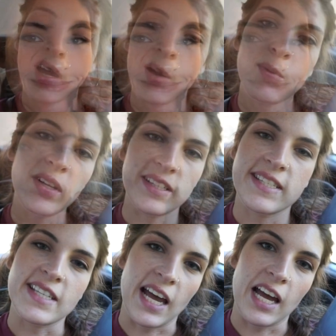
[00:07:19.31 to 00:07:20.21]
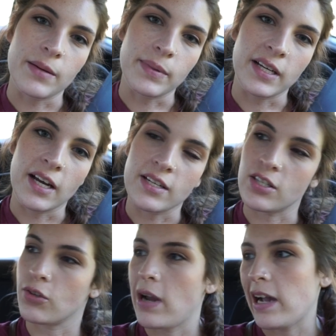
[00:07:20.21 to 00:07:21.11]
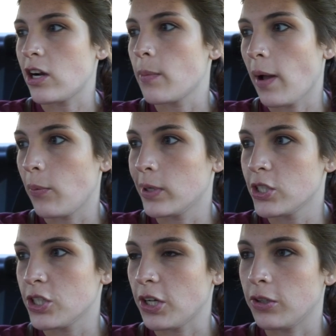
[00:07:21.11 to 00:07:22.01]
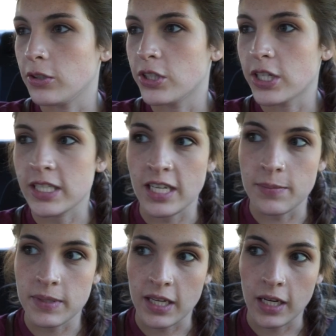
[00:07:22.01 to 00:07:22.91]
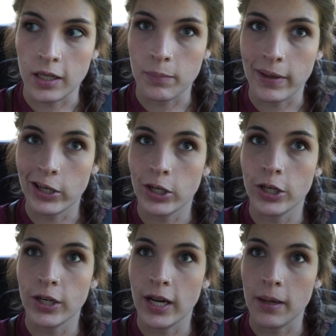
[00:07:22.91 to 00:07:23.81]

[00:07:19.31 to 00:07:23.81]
I'm really sad because the crack on my windshield just keeps getting bigger